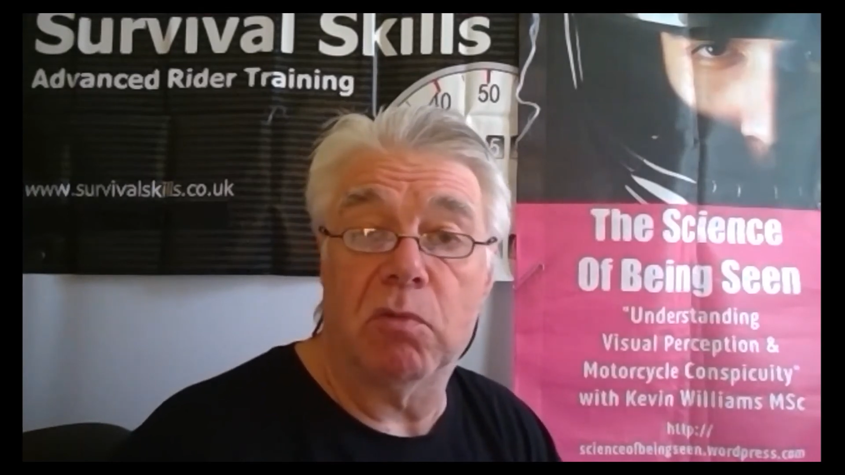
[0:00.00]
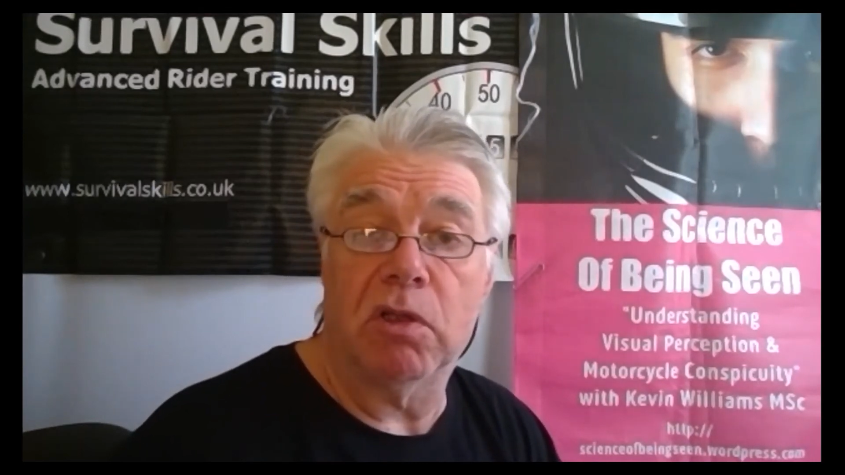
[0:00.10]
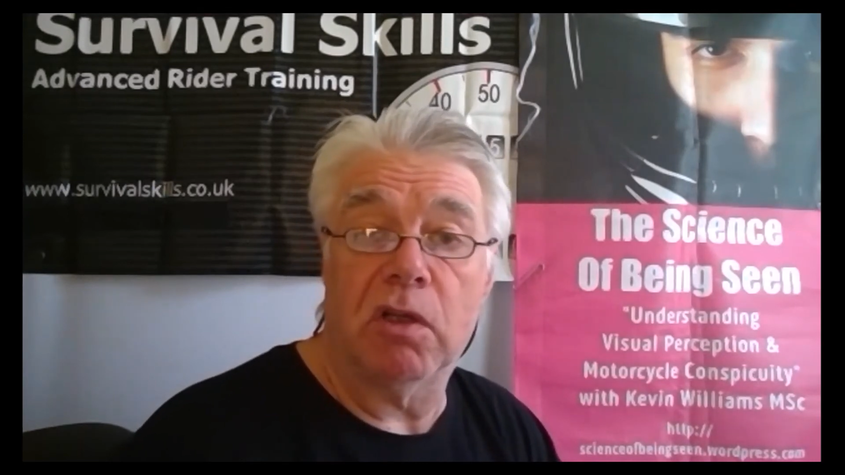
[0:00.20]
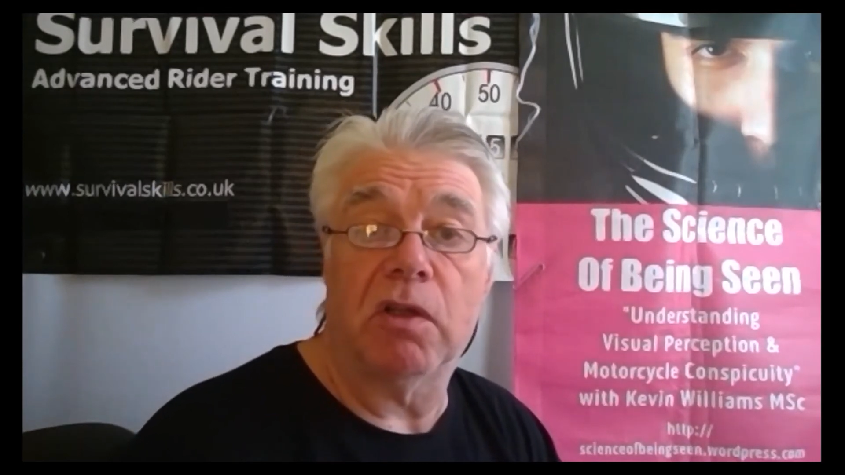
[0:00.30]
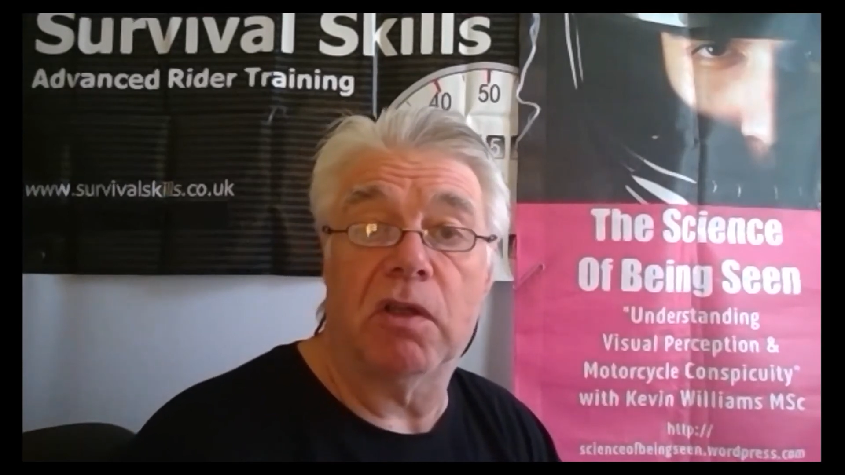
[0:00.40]
Well,
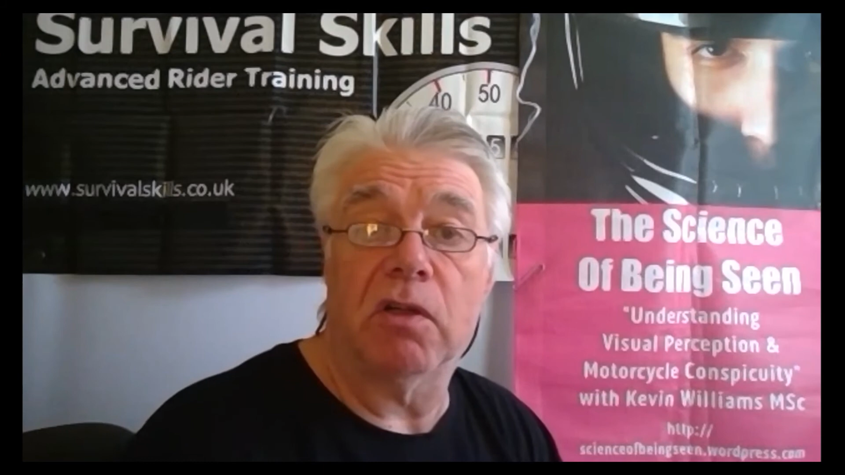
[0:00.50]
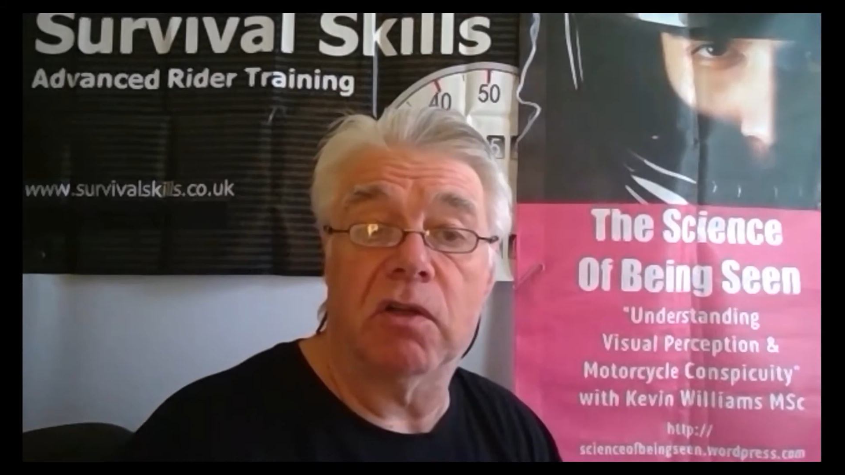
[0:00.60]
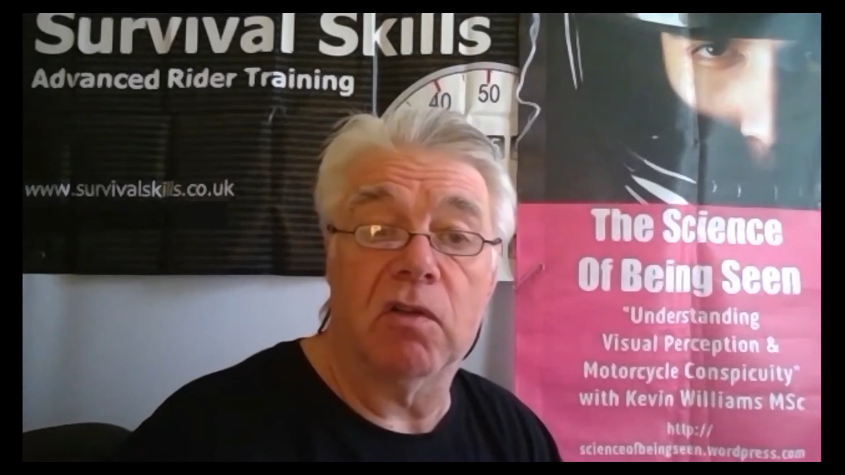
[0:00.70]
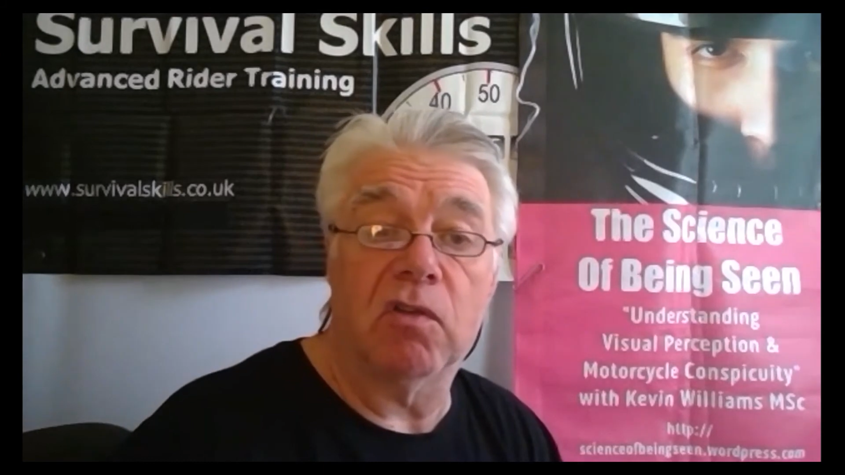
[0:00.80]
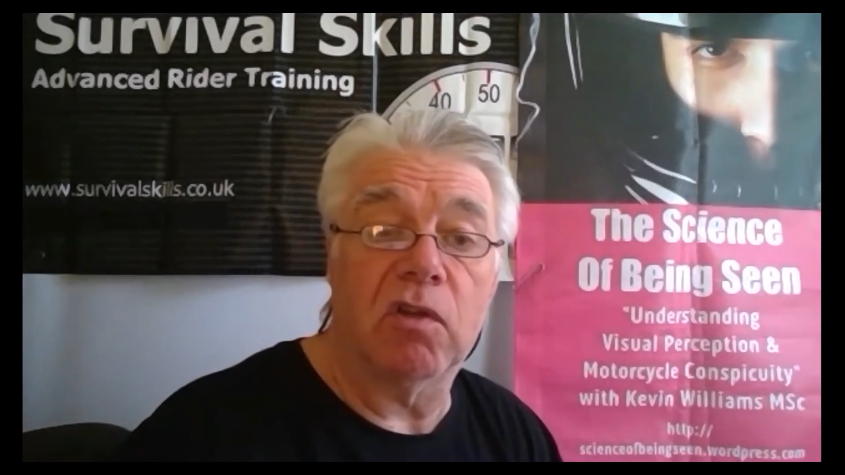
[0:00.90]
the only thing
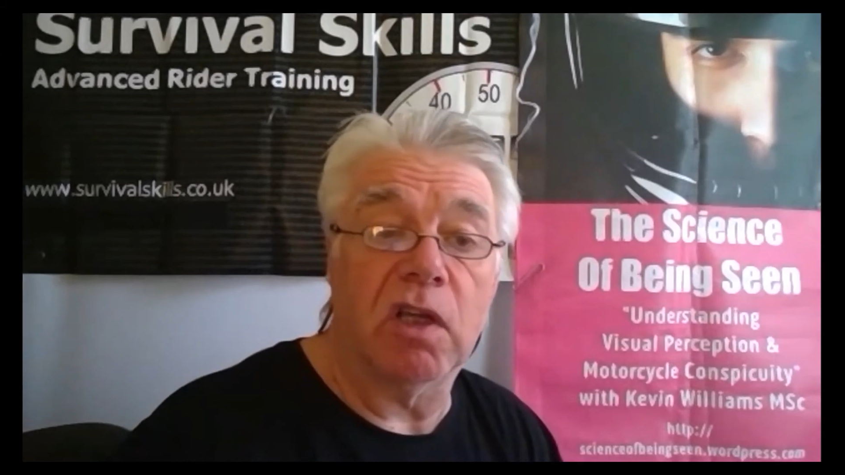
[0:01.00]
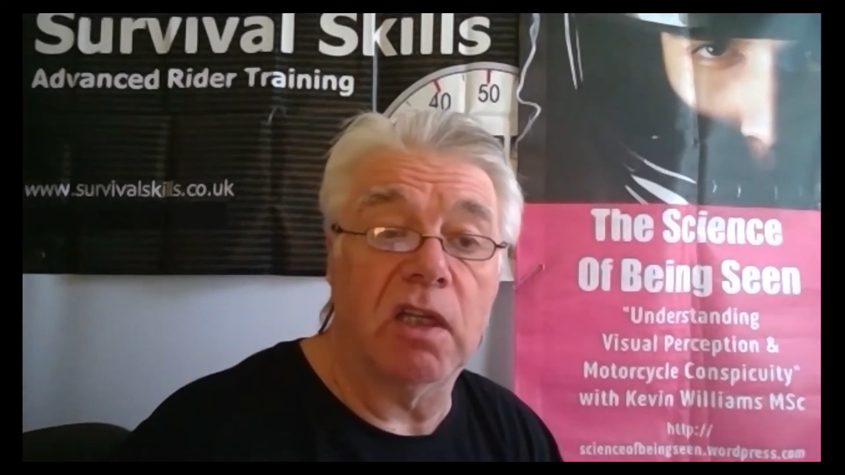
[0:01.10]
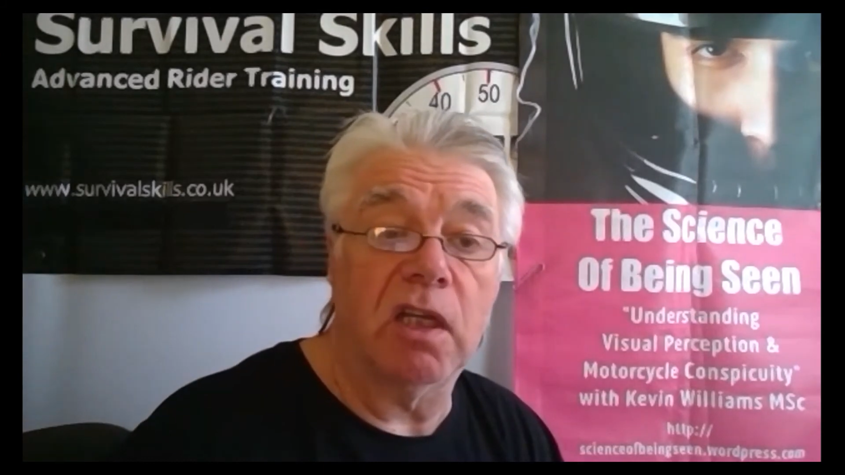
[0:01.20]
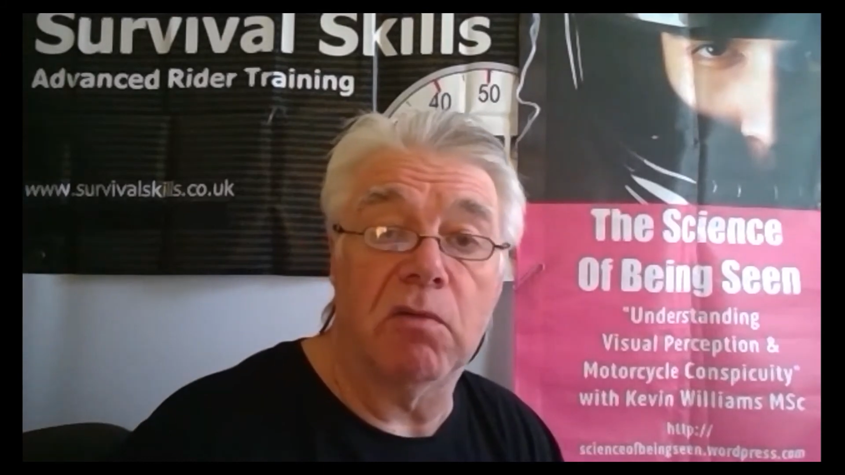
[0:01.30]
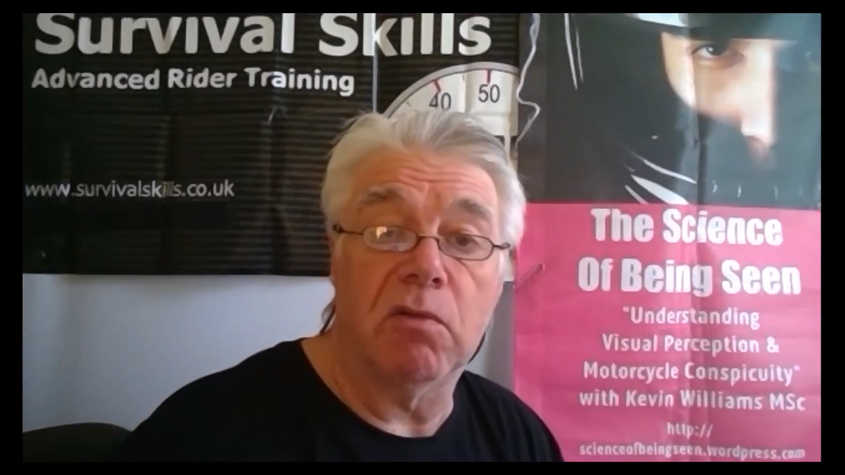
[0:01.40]
I can say
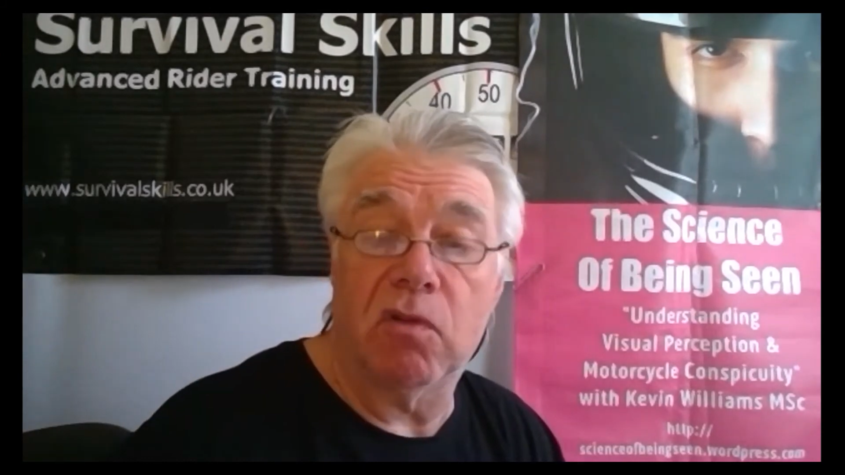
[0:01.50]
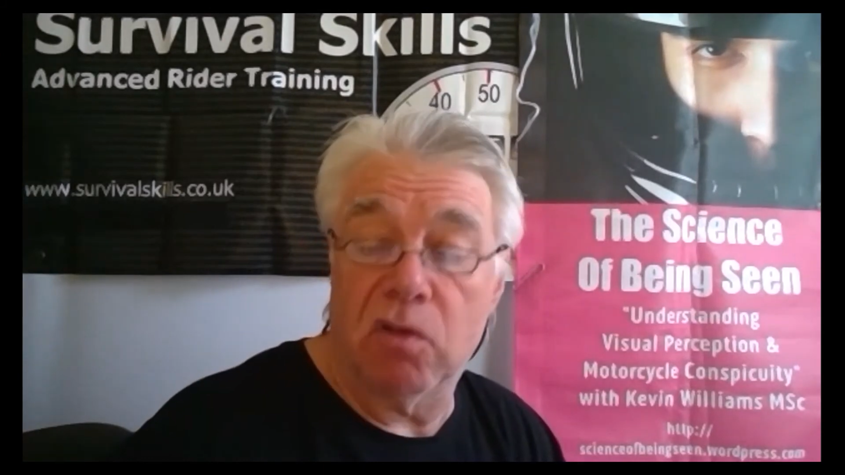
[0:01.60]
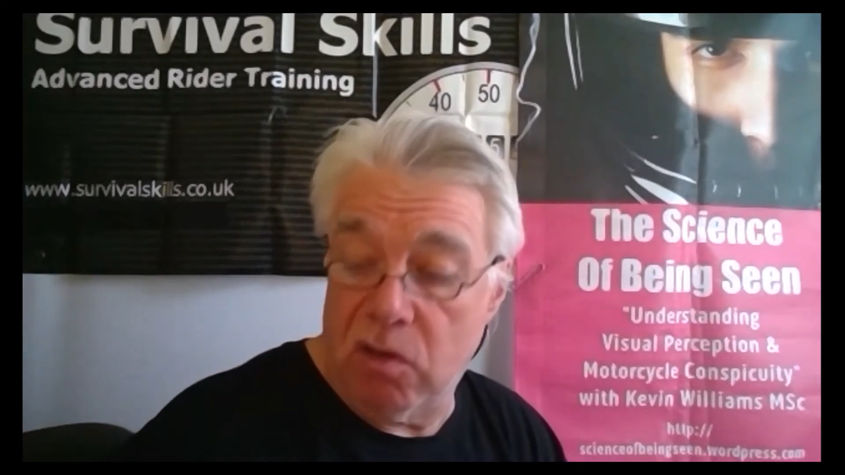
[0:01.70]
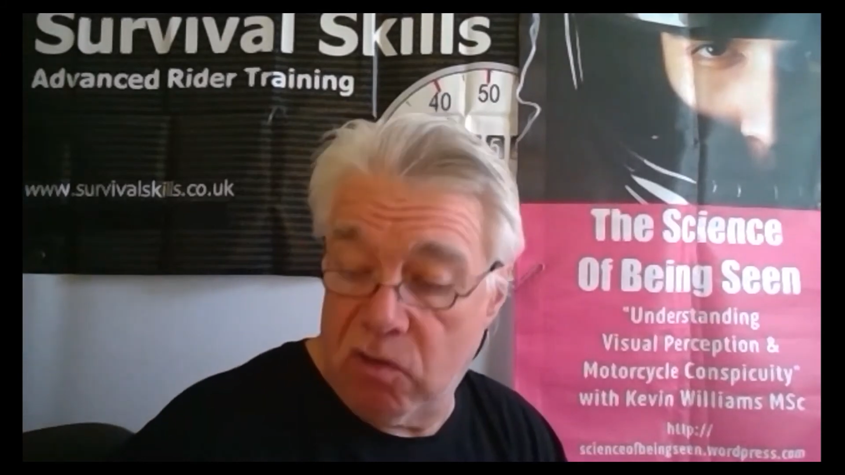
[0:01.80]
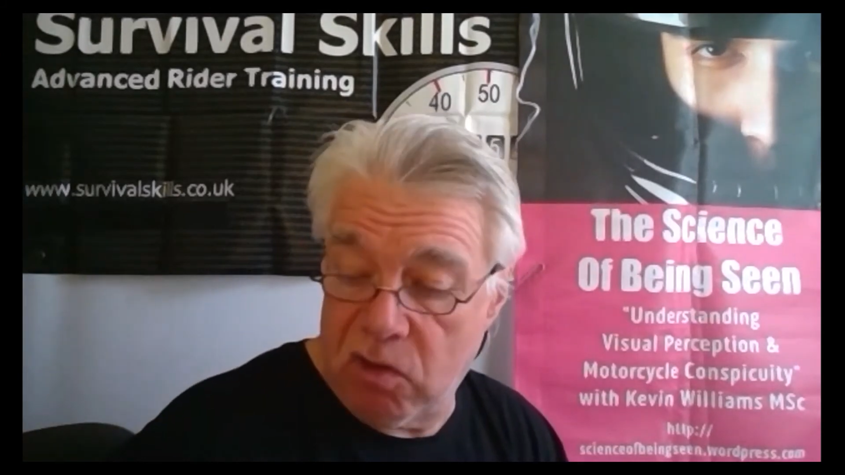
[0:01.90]
there is
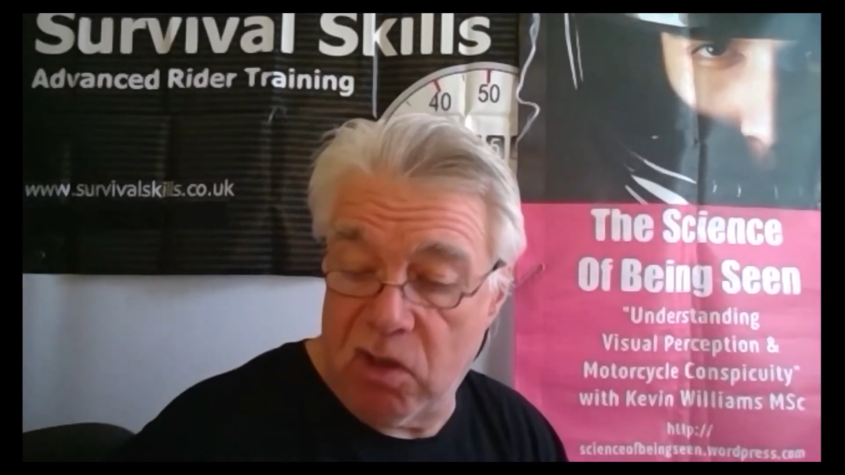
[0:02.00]
that